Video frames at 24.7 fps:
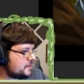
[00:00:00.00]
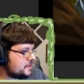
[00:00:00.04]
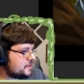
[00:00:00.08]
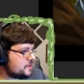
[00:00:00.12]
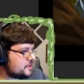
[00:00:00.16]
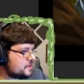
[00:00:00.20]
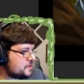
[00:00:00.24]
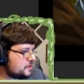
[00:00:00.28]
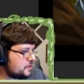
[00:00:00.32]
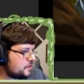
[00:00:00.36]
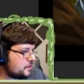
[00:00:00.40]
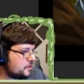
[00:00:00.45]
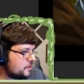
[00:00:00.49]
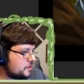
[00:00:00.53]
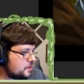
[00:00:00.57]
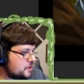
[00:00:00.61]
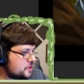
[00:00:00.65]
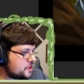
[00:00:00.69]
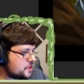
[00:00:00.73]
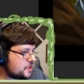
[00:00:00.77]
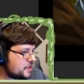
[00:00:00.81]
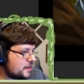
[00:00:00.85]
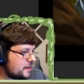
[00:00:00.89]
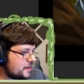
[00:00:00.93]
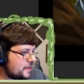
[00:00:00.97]
So you'll
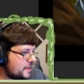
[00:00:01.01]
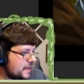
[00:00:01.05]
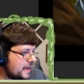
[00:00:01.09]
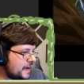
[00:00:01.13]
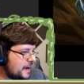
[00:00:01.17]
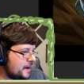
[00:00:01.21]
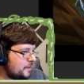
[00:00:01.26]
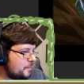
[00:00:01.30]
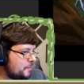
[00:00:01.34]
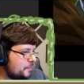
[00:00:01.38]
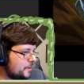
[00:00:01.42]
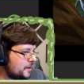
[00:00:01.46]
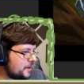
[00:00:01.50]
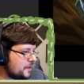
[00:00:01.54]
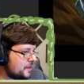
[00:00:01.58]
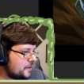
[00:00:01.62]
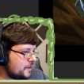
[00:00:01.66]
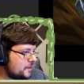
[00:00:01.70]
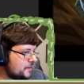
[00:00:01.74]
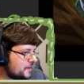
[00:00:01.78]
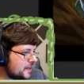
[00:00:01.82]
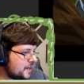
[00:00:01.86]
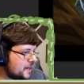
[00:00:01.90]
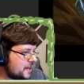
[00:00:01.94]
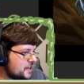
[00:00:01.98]
share that, but you
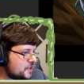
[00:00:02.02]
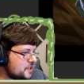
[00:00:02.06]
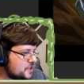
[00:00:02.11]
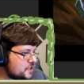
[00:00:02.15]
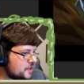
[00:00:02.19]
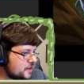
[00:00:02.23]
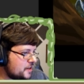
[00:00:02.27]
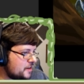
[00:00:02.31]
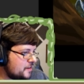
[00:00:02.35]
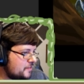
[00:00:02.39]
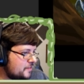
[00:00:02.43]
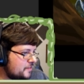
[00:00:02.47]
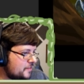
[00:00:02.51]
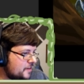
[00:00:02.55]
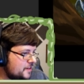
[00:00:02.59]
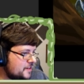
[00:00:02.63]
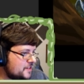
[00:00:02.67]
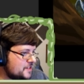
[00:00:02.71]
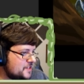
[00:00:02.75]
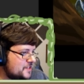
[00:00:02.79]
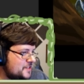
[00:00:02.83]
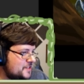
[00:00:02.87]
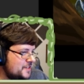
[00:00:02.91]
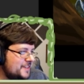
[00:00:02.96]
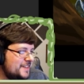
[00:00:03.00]
can't share a fart
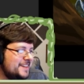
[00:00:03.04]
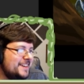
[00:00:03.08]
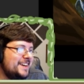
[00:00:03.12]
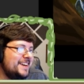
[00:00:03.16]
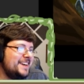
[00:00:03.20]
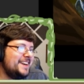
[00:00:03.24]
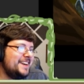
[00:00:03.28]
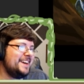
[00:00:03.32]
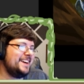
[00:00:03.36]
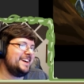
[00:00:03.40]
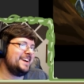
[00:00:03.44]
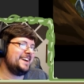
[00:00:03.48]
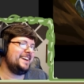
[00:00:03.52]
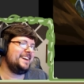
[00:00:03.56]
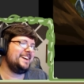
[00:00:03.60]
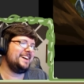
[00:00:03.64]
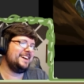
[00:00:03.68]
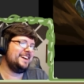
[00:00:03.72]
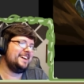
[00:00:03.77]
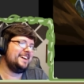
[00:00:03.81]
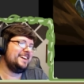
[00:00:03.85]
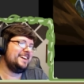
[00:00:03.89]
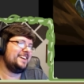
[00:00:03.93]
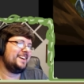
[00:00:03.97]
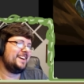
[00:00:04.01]
story.
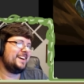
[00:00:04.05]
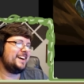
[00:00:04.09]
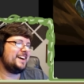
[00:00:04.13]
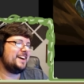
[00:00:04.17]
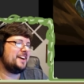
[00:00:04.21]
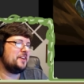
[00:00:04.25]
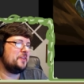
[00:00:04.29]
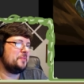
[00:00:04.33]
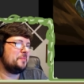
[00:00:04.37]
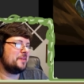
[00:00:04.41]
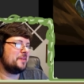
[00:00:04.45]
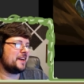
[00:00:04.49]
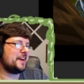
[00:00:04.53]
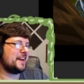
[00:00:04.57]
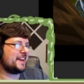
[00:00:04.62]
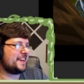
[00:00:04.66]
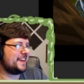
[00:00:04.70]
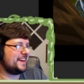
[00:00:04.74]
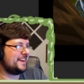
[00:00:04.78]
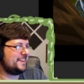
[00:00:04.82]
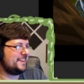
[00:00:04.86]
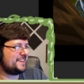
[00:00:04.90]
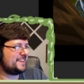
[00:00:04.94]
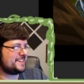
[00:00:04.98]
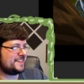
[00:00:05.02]
Oh, but I
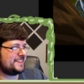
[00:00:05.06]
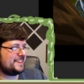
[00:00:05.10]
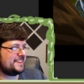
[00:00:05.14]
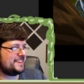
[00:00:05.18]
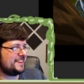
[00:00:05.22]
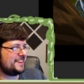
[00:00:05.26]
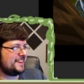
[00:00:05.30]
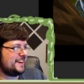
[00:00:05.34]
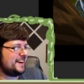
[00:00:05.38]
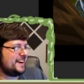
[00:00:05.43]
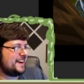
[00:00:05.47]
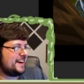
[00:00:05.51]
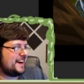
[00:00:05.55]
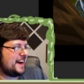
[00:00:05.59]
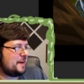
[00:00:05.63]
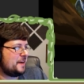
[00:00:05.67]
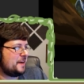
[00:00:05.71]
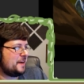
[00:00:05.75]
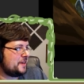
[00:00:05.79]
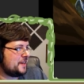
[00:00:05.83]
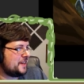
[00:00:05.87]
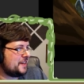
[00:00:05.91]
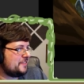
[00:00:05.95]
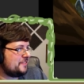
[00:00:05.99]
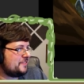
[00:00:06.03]
can't share. I
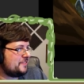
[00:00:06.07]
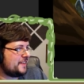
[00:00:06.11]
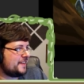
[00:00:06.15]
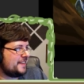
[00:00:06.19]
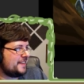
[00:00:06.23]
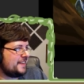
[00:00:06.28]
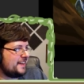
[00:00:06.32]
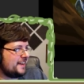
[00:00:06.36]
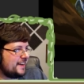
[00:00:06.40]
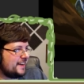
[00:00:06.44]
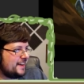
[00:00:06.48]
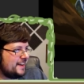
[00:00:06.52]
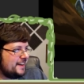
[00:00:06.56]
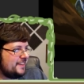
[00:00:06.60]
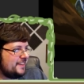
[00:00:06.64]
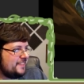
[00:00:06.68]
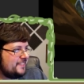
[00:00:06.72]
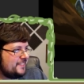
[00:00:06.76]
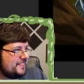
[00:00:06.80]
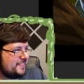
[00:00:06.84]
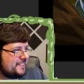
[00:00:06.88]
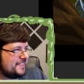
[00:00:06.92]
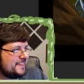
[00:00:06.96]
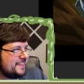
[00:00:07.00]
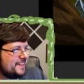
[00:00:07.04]
mean, fair
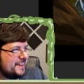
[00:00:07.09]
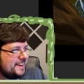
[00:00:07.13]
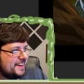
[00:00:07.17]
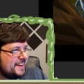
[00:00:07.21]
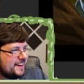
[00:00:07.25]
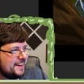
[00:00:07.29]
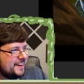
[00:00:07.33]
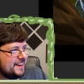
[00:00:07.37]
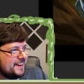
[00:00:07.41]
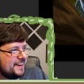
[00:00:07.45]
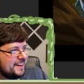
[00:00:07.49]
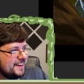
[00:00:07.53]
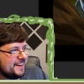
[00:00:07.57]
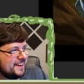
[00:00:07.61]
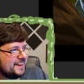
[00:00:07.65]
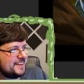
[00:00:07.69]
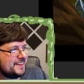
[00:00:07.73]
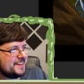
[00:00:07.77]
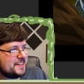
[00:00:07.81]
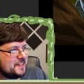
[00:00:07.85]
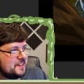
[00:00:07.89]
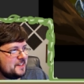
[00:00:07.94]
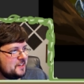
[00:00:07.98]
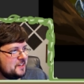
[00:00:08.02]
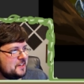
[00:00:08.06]
enough.
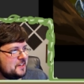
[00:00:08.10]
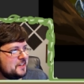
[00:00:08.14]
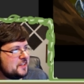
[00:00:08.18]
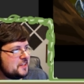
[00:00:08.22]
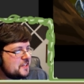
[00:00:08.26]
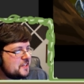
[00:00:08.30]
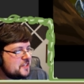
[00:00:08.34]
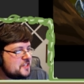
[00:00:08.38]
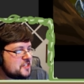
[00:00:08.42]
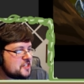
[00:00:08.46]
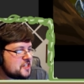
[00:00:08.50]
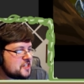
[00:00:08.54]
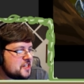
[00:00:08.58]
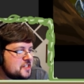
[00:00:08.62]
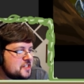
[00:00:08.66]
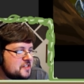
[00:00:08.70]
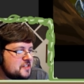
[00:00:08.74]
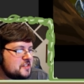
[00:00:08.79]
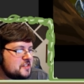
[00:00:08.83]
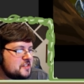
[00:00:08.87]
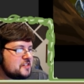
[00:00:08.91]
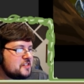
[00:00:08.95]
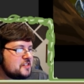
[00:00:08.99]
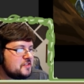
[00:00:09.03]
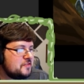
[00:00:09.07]
It's
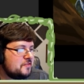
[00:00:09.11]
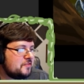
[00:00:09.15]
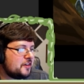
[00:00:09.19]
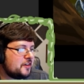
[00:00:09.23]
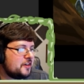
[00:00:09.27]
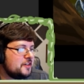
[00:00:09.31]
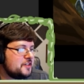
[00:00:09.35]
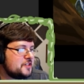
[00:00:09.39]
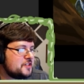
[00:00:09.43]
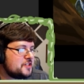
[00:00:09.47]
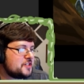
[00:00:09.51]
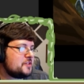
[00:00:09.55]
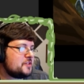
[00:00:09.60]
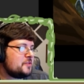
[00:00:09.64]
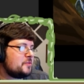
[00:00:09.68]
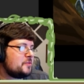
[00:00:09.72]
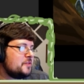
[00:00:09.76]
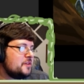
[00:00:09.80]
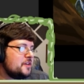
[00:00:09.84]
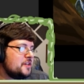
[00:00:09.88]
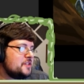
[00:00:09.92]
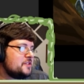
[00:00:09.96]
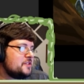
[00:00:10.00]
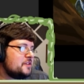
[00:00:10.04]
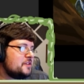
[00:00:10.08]
because fart
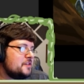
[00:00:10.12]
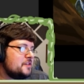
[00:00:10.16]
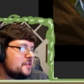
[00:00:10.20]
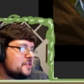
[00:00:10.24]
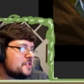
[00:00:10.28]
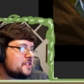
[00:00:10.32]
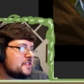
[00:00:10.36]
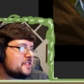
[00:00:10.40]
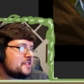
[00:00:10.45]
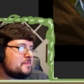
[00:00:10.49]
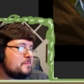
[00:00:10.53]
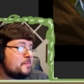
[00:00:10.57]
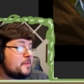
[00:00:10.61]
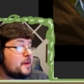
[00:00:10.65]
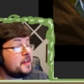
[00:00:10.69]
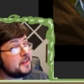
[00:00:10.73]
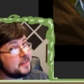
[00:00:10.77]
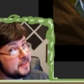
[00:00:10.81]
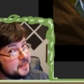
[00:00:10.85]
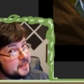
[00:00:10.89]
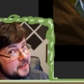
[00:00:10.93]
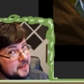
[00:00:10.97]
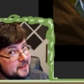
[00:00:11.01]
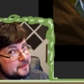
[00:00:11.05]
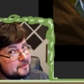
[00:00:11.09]
stories are
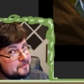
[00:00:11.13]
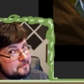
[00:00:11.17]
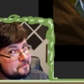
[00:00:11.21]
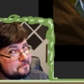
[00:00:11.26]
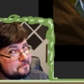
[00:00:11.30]
smelly.